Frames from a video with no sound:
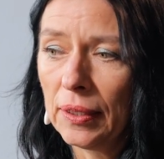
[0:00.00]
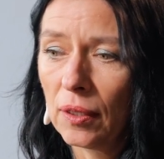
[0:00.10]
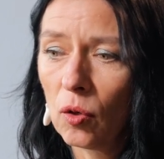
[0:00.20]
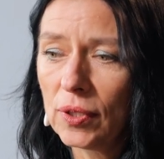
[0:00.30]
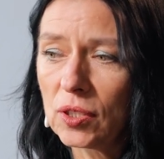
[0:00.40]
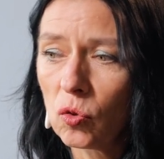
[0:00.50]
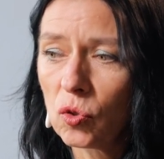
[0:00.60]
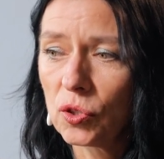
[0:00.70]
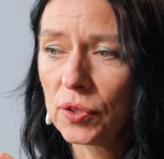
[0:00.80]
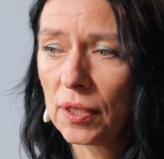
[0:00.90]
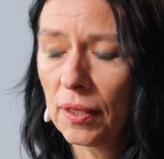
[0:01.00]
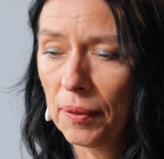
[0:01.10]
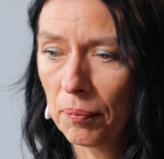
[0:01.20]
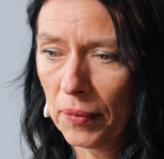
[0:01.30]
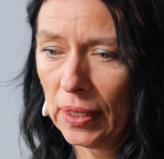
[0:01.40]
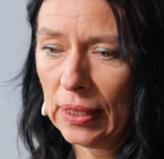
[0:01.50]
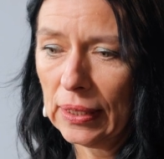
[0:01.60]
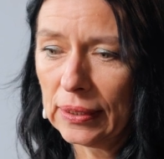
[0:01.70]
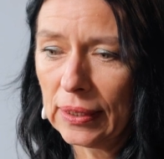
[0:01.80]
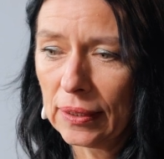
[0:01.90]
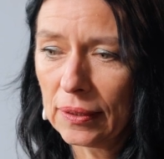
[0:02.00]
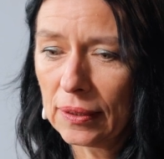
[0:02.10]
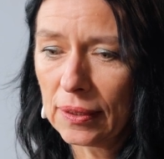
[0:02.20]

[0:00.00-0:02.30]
now it's also time that